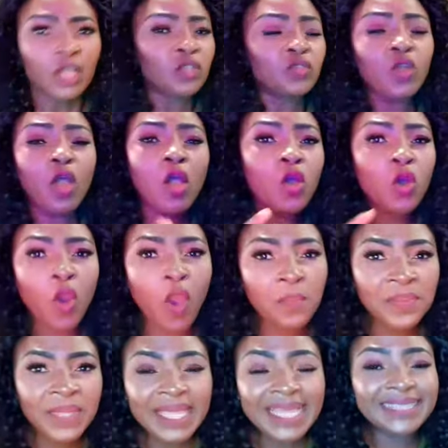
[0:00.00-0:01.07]
Don't
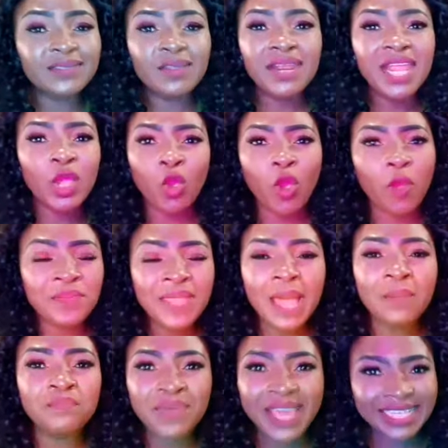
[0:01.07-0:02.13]
copy. It's not a copy
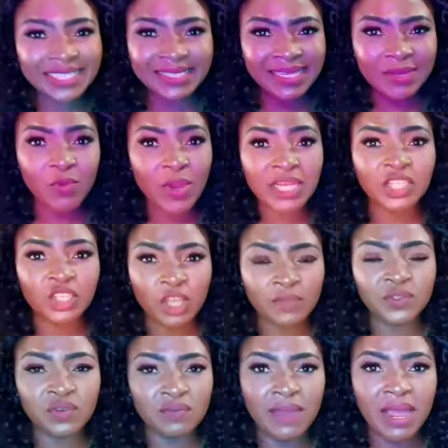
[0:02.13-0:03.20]
and pasting when it
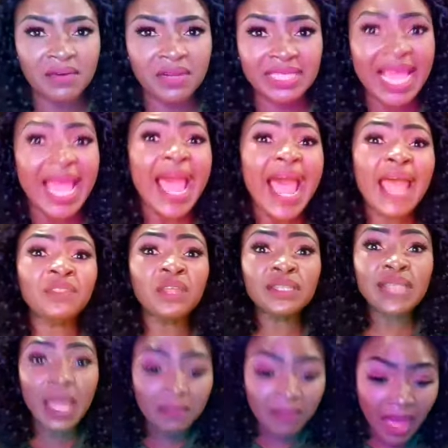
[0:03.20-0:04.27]
comes to marriage. Another
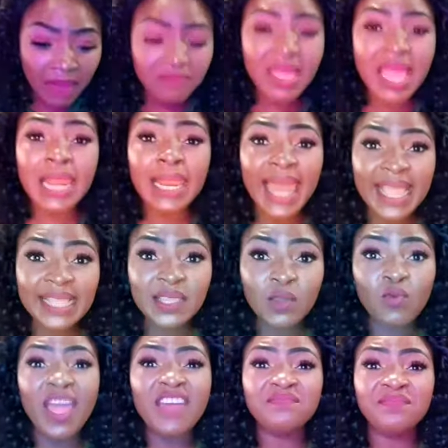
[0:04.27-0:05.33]
man may like the
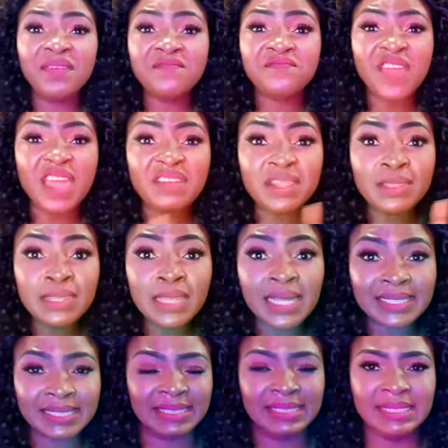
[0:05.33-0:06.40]
wife being very
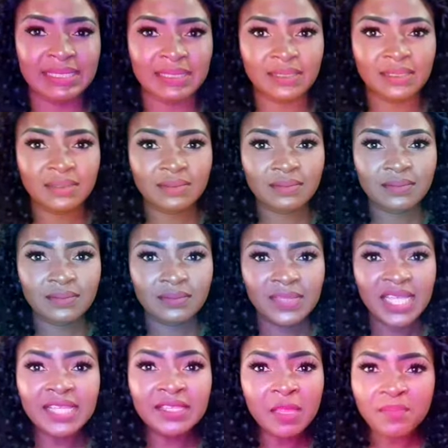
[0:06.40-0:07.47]
naughty
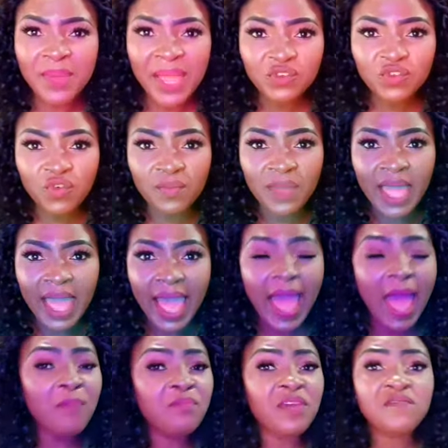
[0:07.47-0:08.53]
in the bedroom
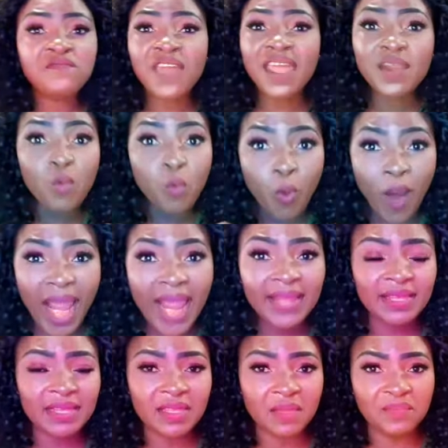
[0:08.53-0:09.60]
and being very wild
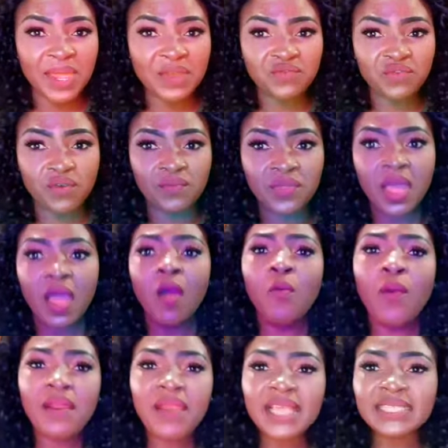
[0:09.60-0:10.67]
in the bedroom.
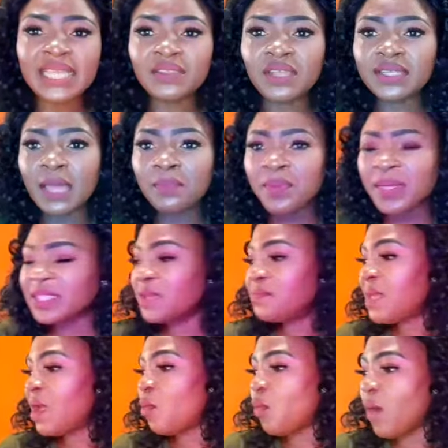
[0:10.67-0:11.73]
Whereas another person
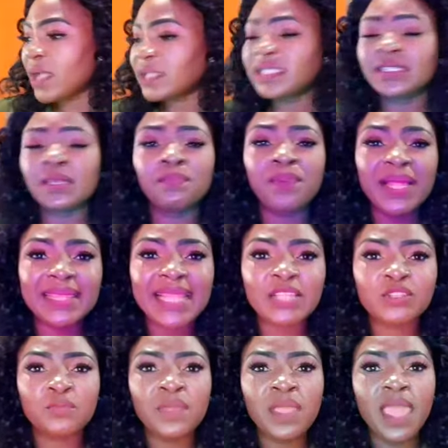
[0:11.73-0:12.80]
may want the partner
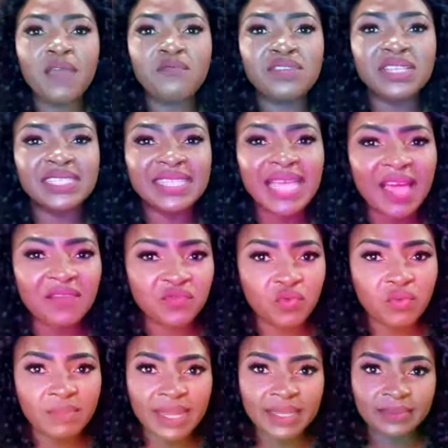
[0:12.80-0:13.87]
to be a reserved
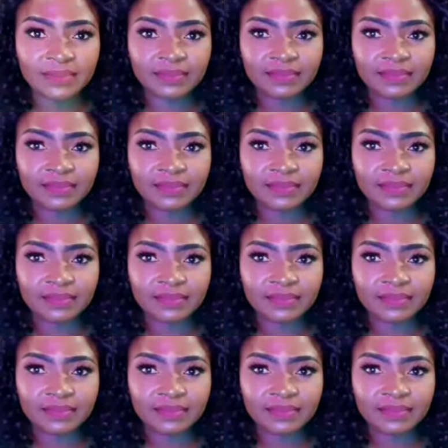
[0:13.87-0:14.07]
woman.